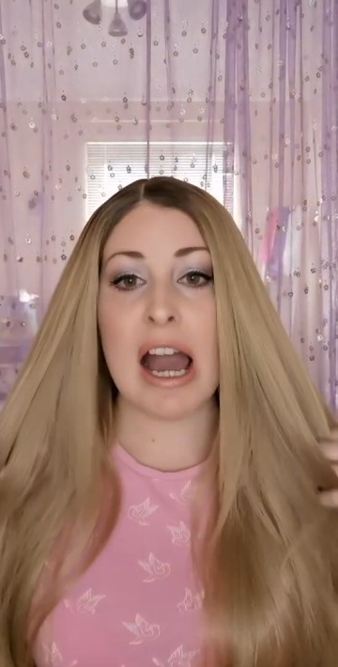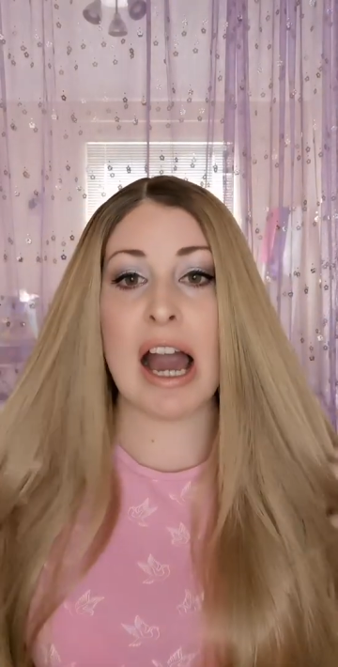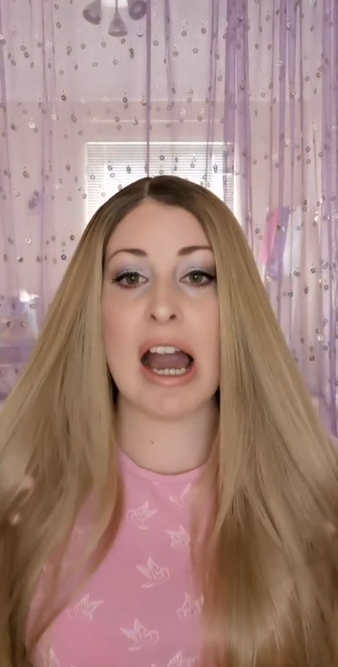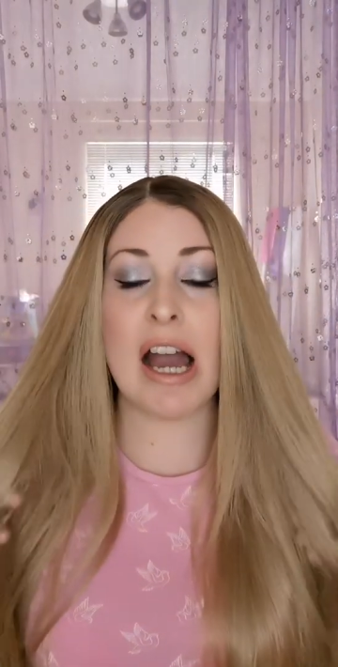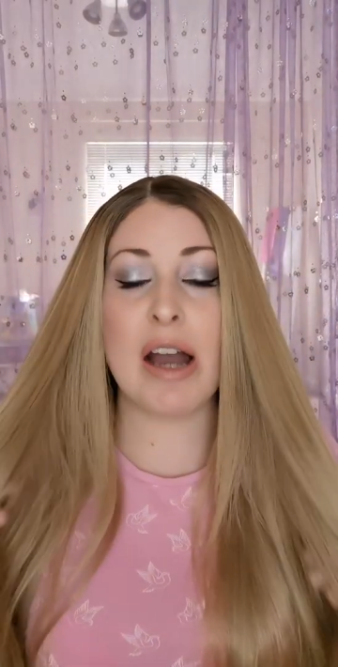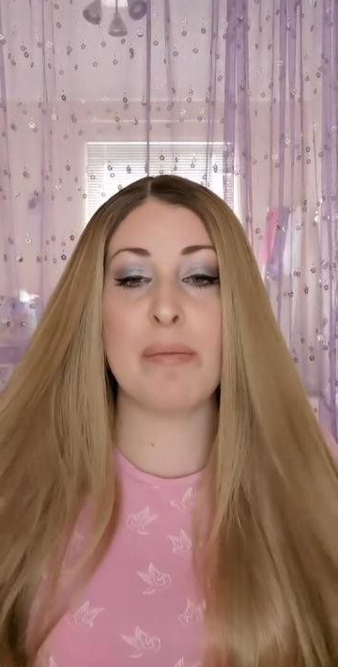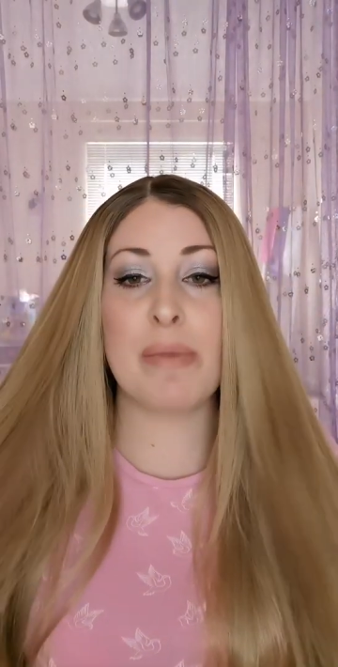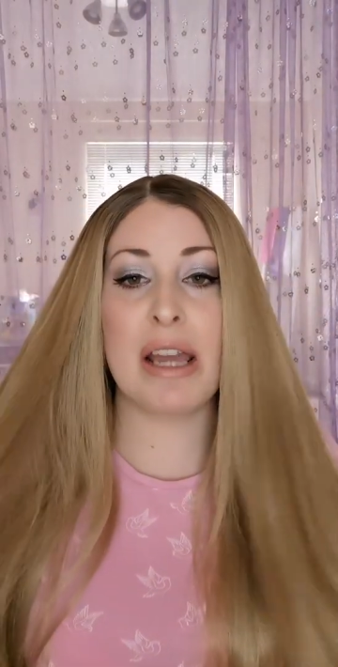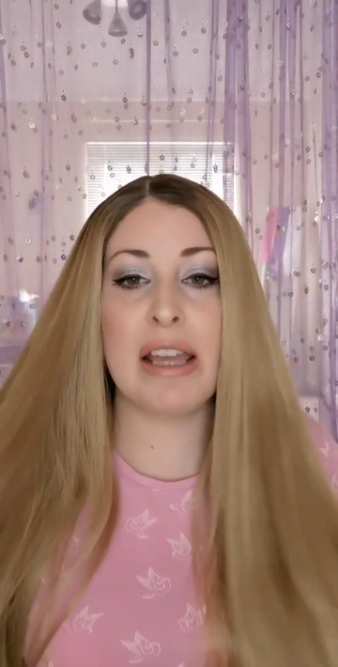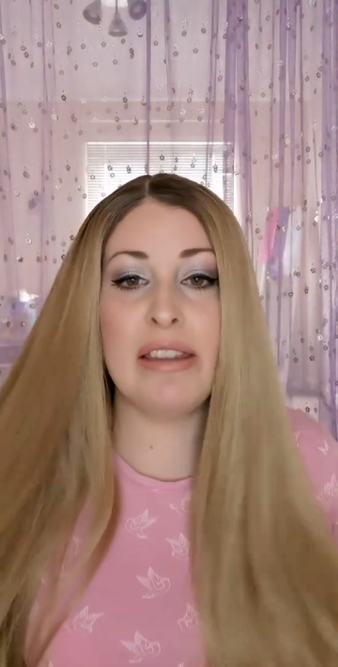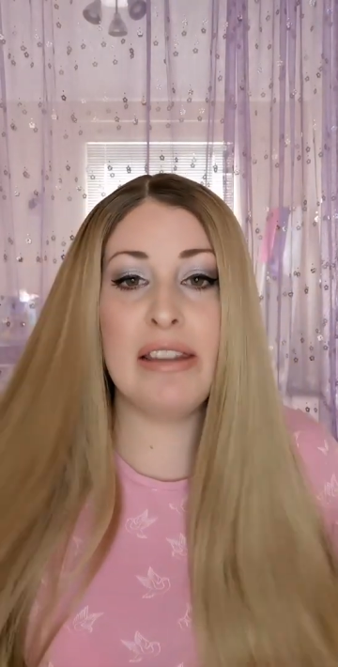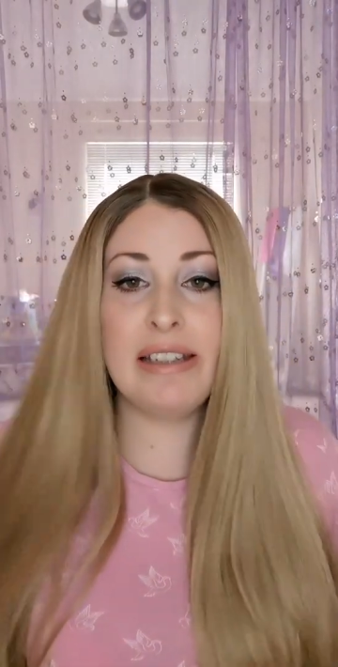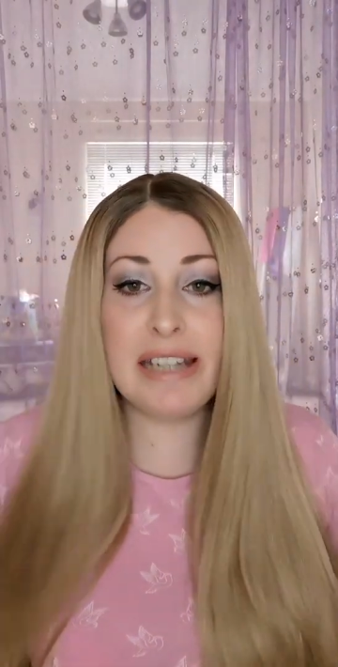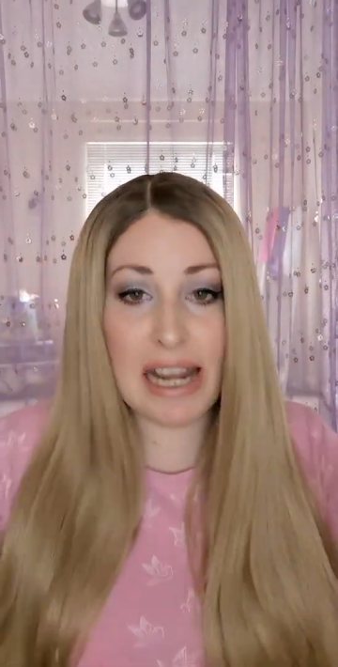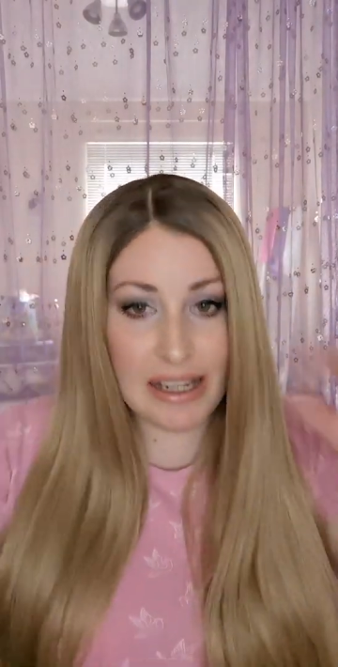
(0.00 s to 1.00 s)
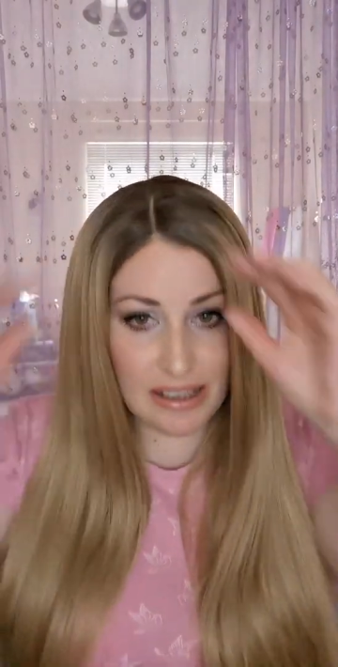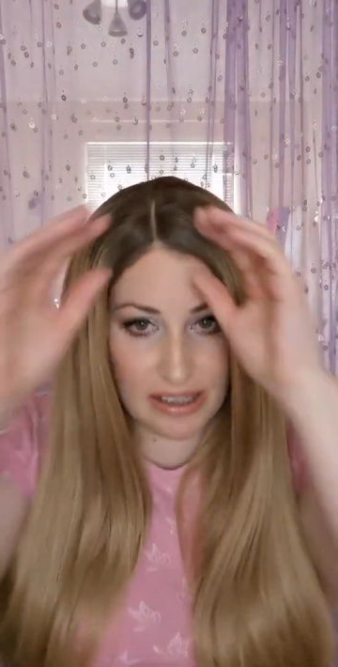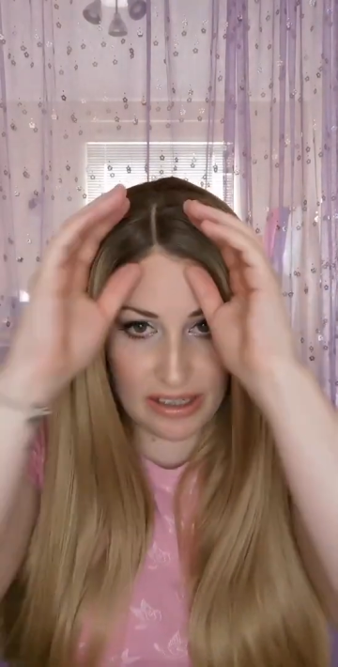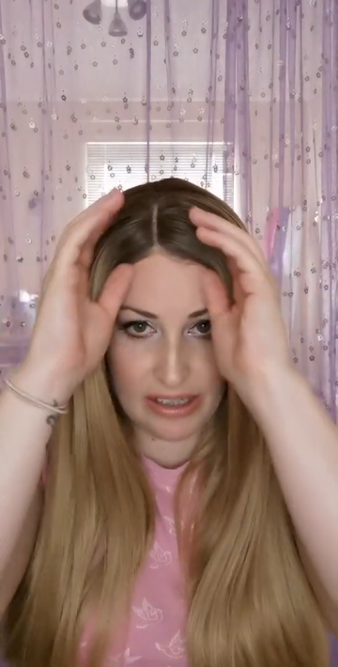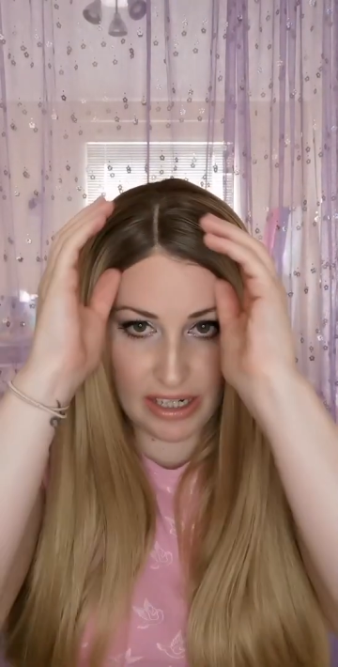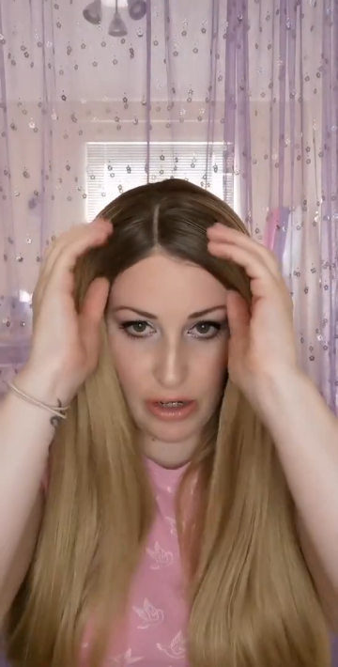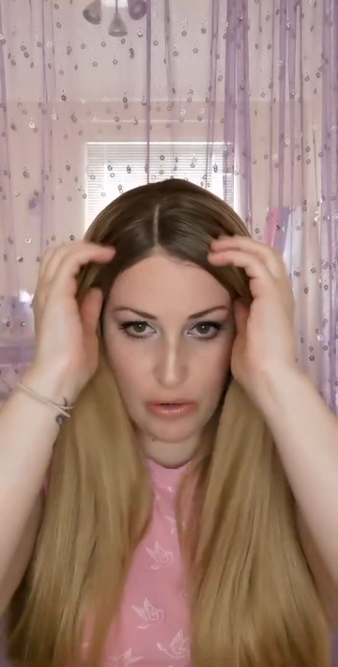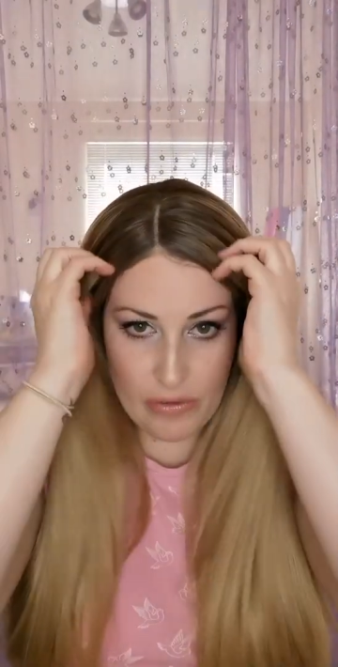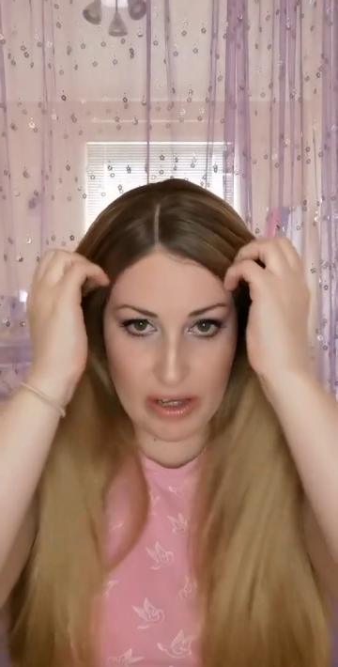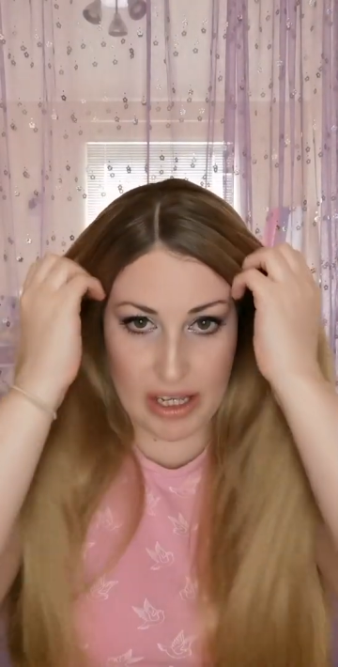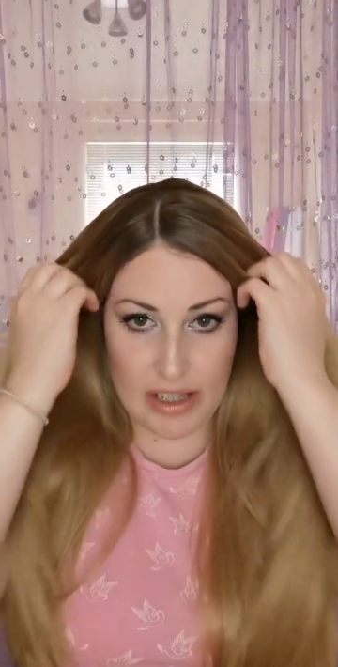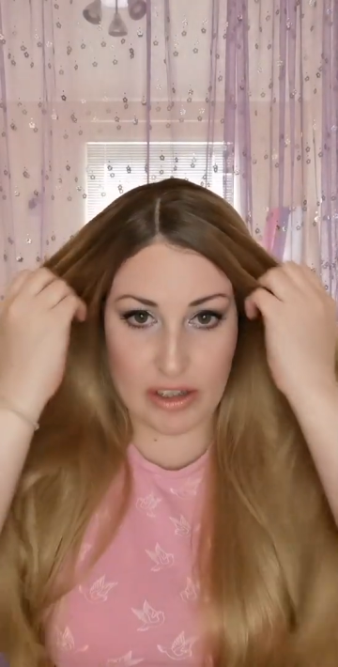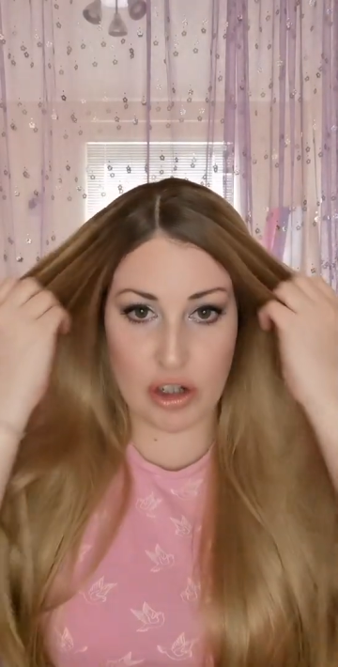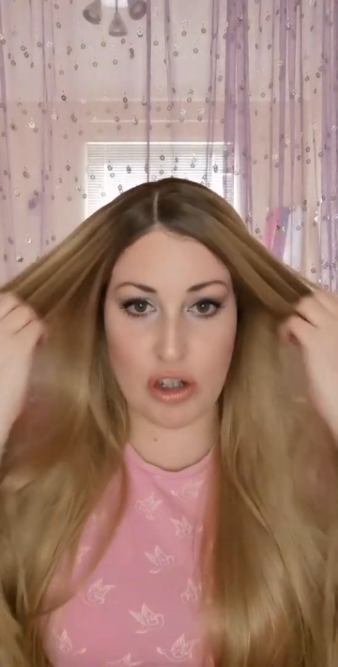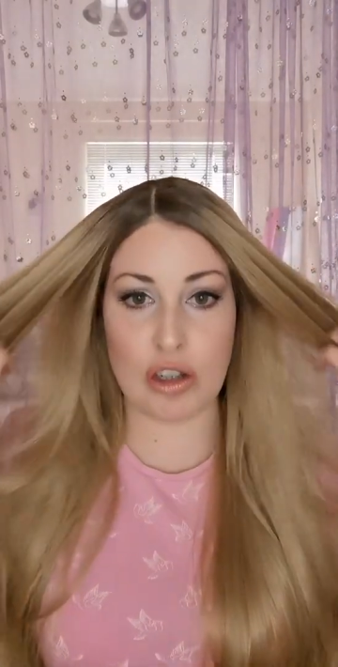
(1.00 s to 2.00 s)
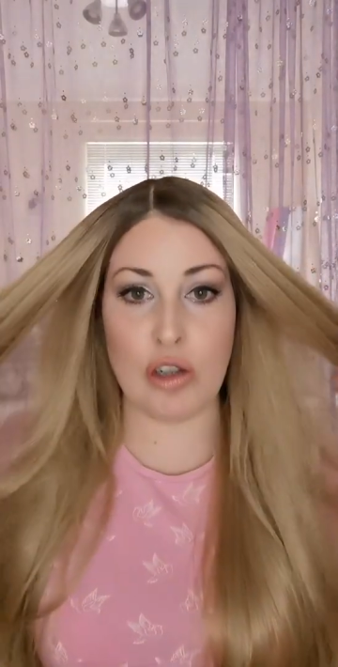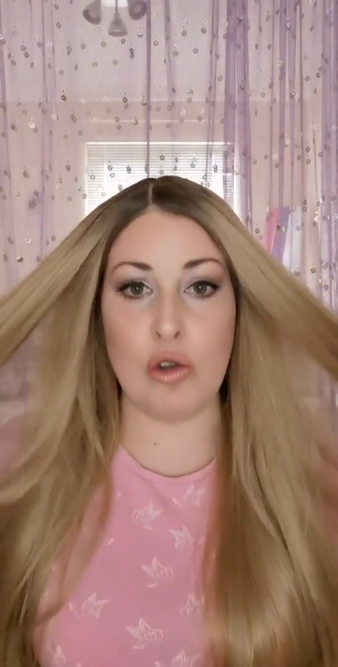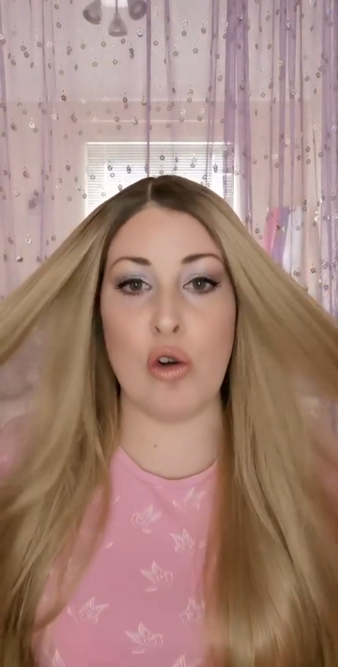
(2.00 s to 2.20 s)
The density of it is just a